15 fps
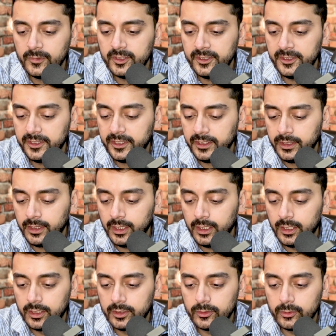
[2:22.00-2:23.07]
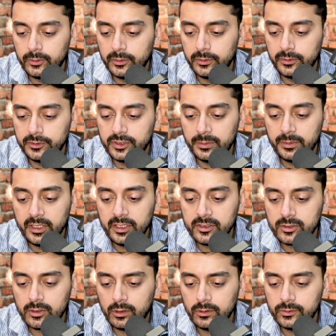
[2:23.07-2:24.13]
Take it. So jab ye
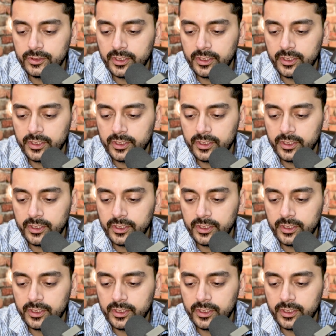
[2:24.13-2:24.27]
install ho